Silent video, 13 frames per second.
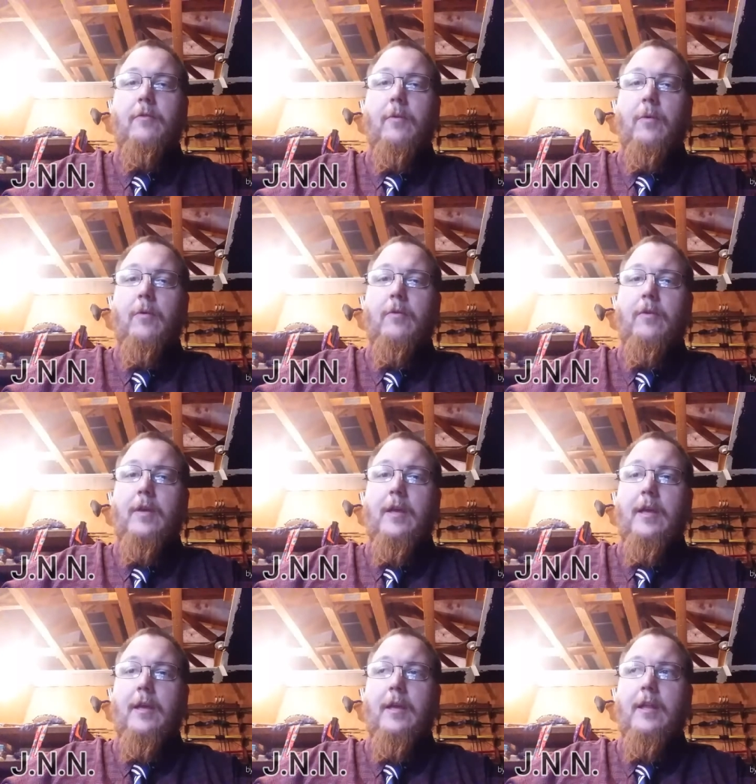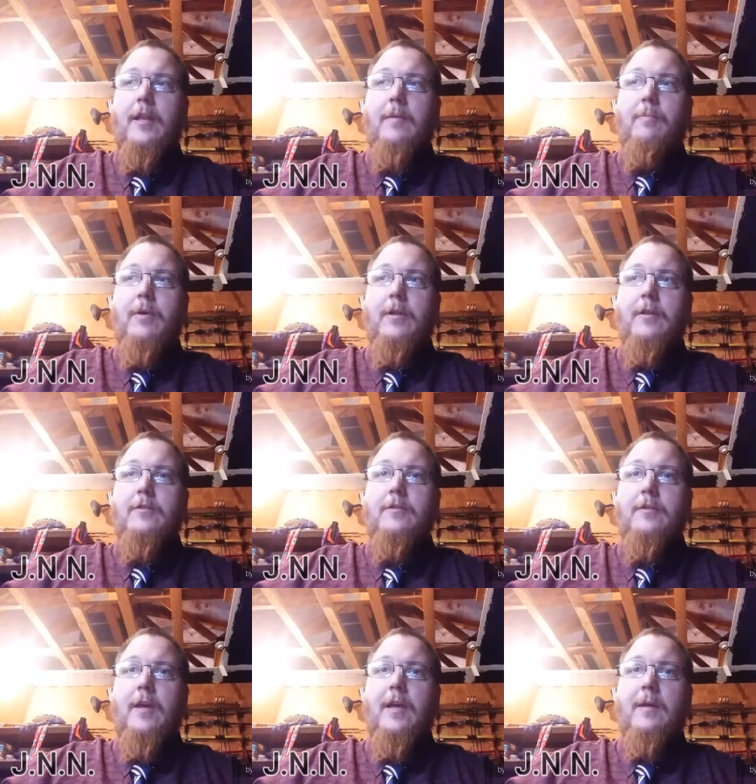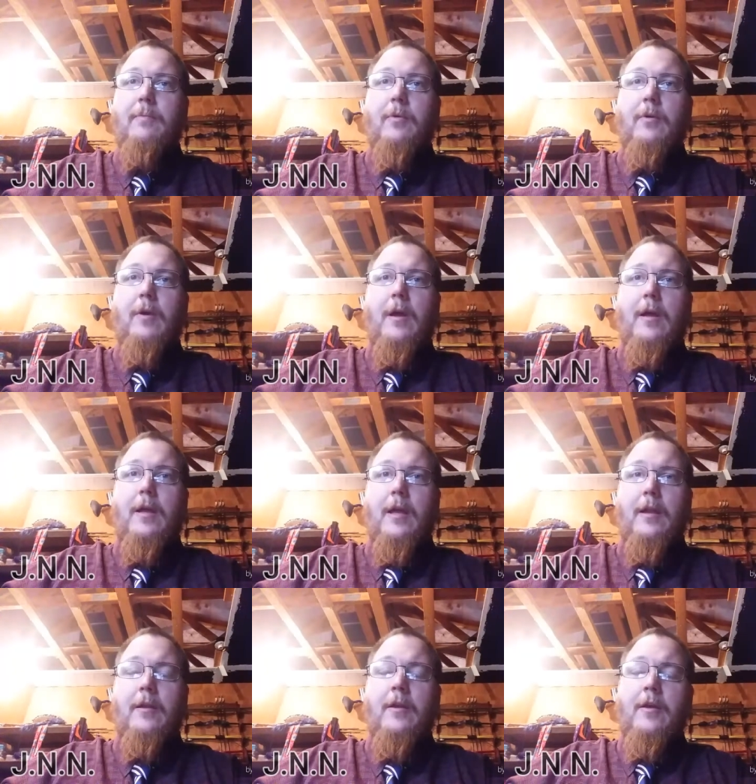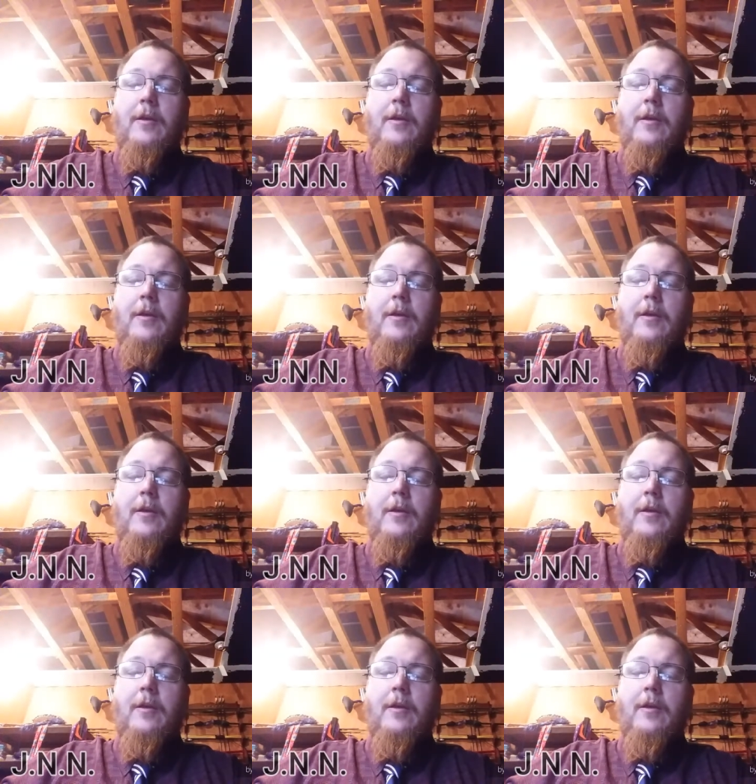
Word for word: for the Independence Day Parade.